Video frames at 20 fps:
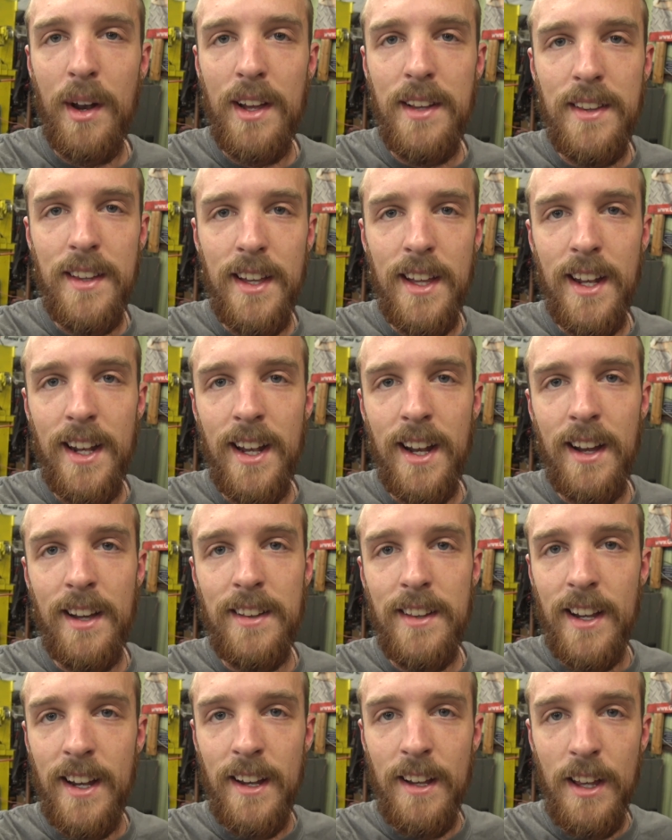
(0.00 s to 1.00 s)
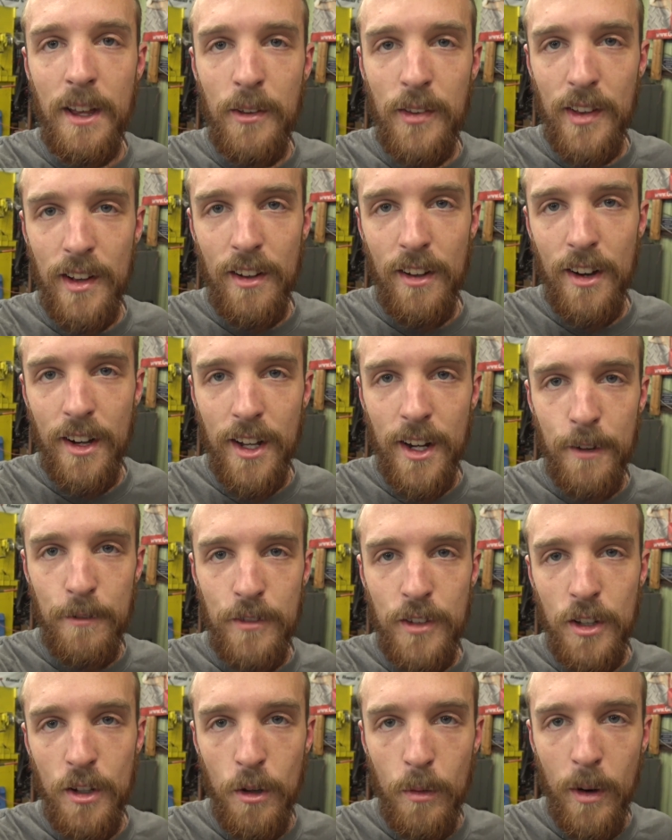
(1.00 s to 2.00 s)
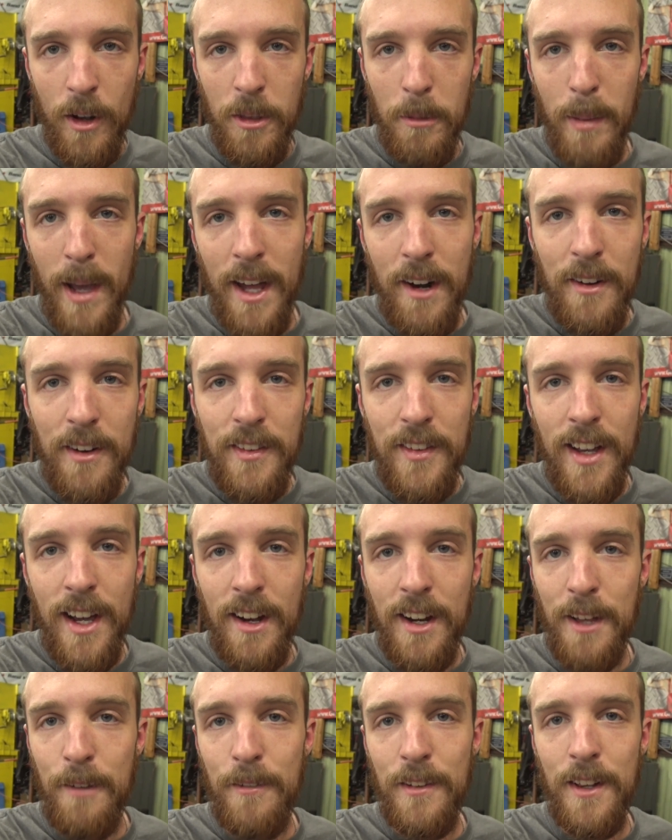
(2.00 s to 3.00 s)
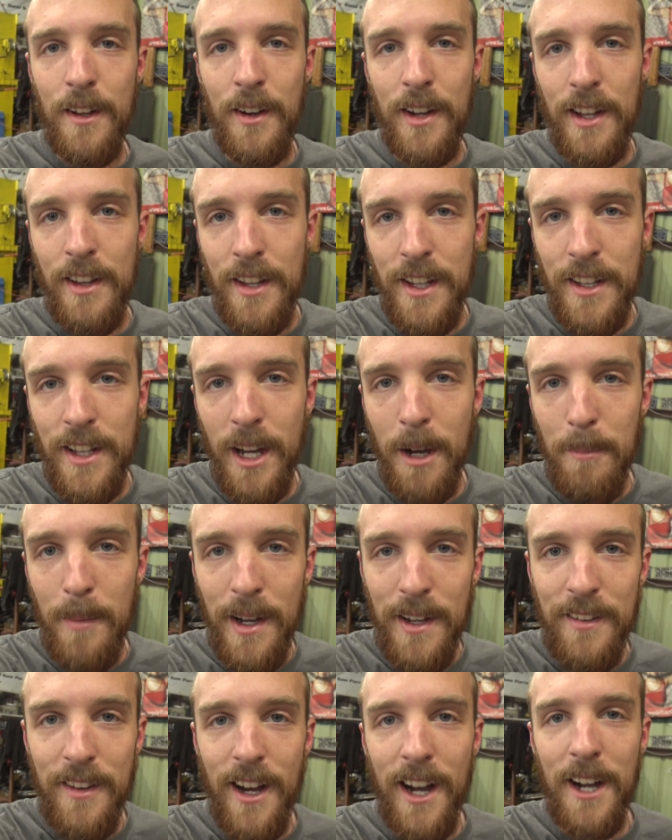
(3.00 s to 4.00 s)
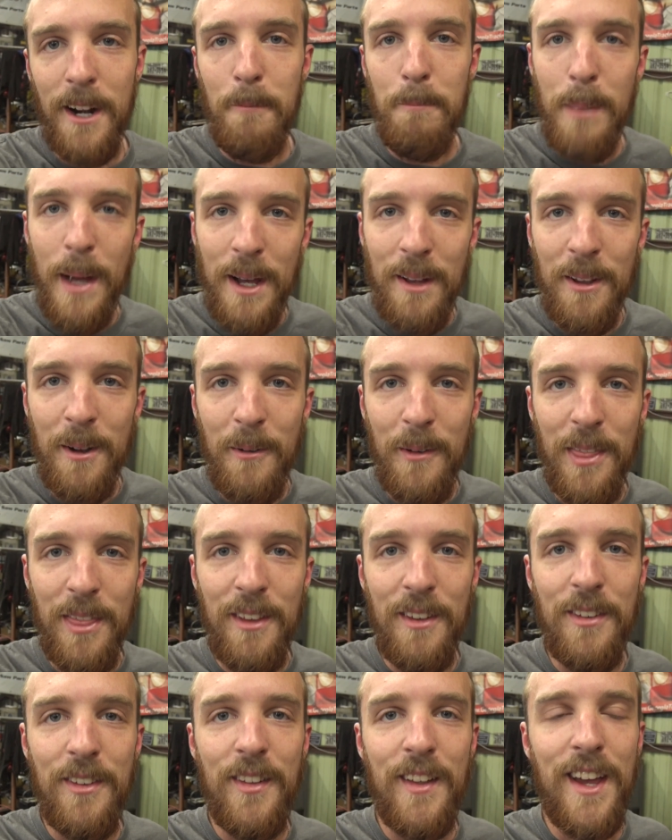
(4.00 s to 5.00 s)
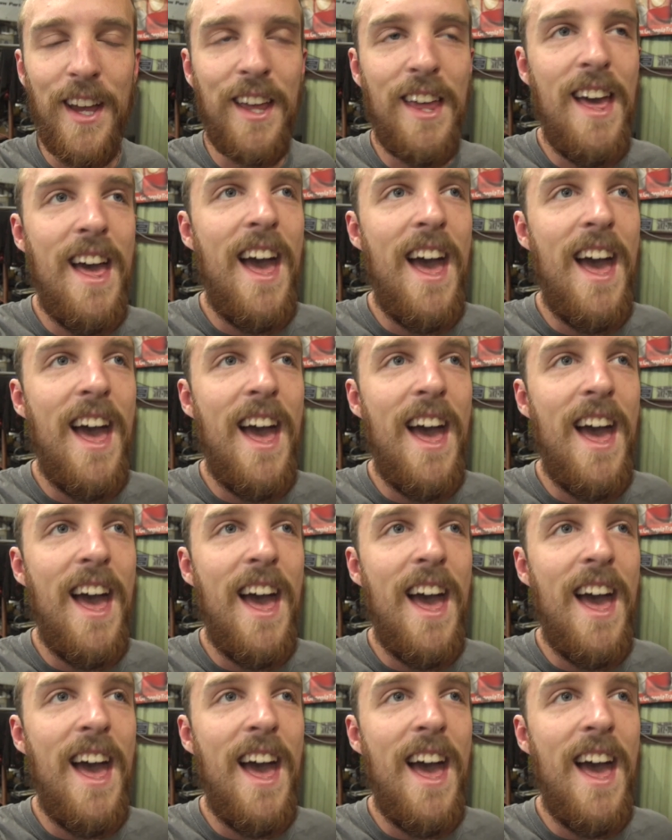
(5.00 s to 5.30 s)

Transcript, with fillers: I did and I didn't use it long enough to run the batteries down even though I cleaned out my entire baler with this thing.